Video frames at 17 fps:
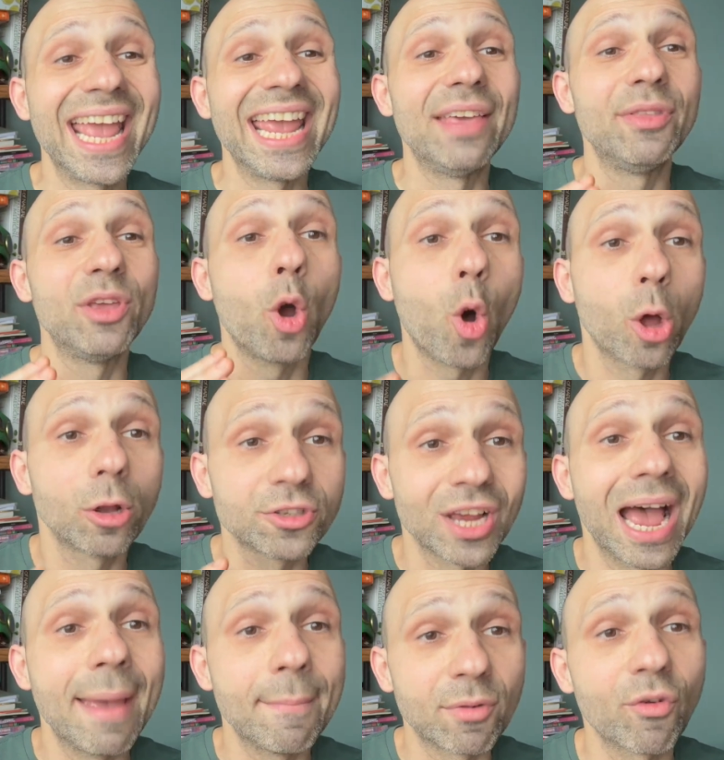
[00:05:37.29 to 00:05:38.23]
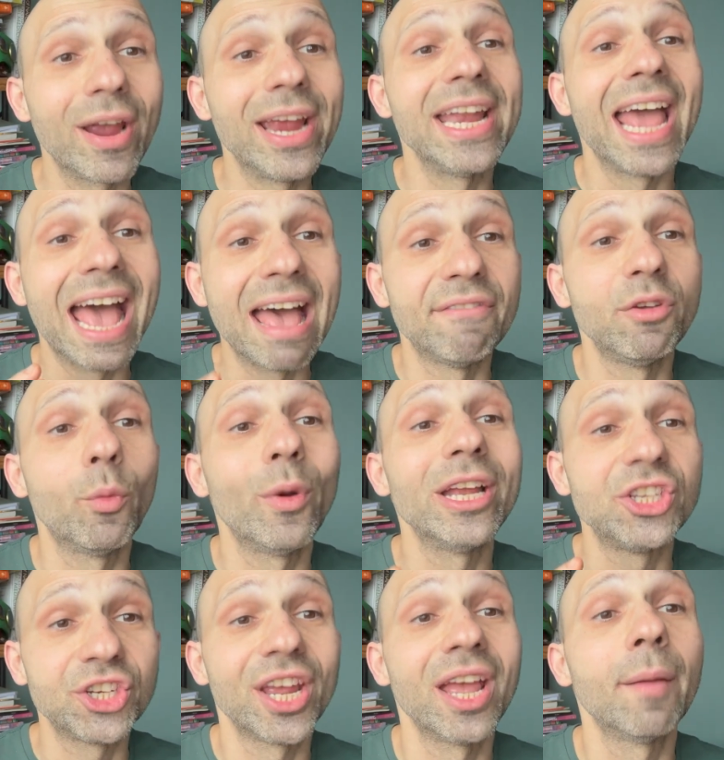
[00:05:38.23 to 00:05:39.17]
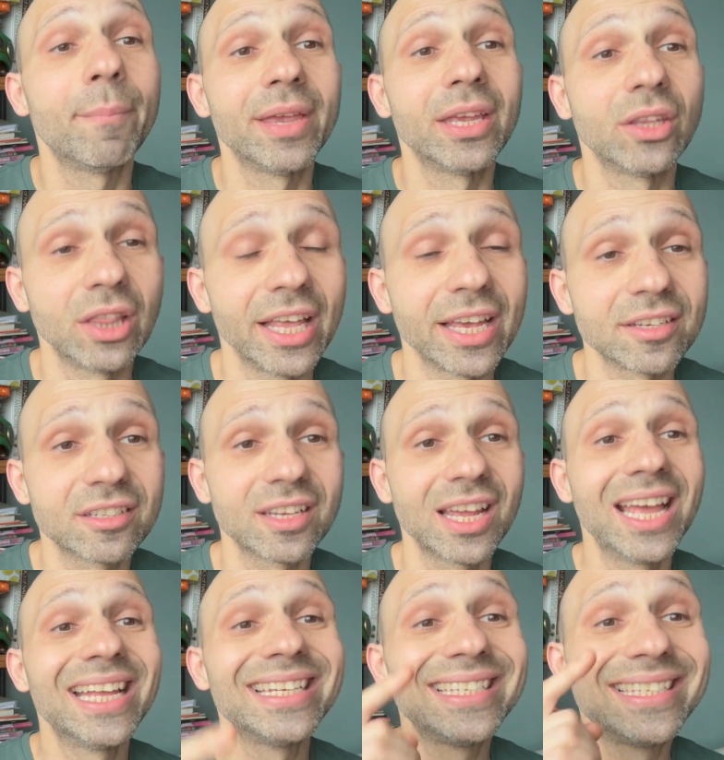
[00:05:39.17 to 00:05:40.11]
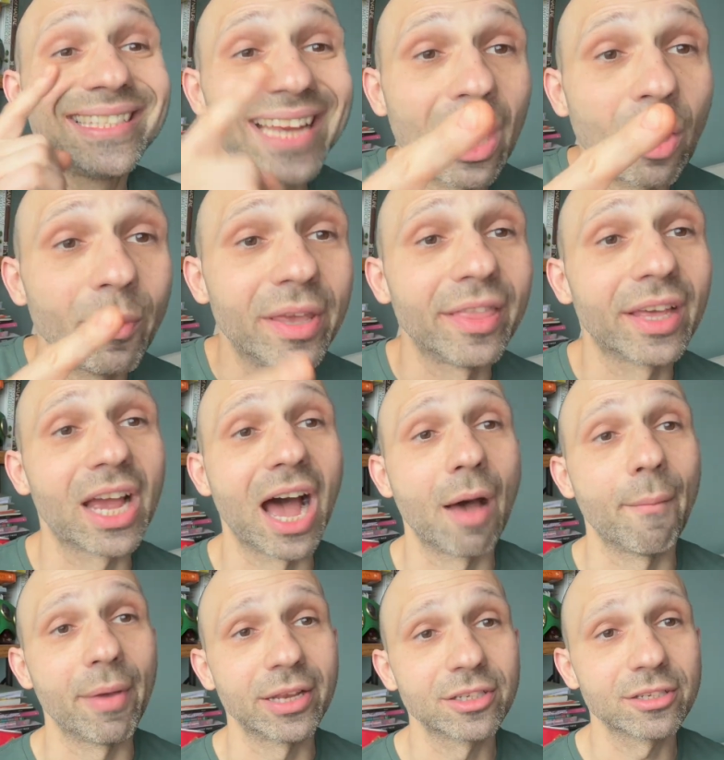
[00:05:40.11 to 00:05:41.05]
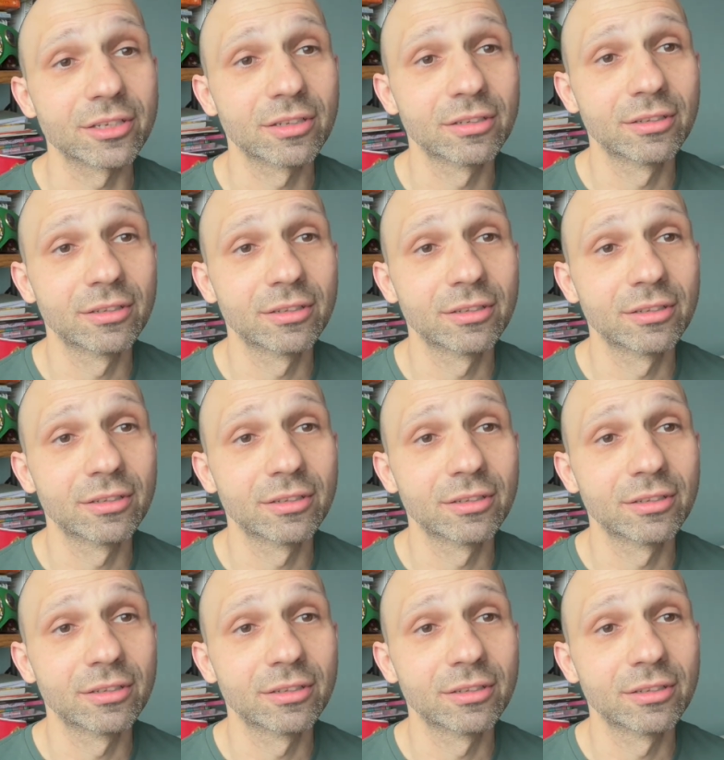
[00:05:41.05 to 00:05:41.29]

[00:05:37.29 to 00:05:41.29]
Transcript: in the all-time great heavyweight champion list? Tell me in the comments.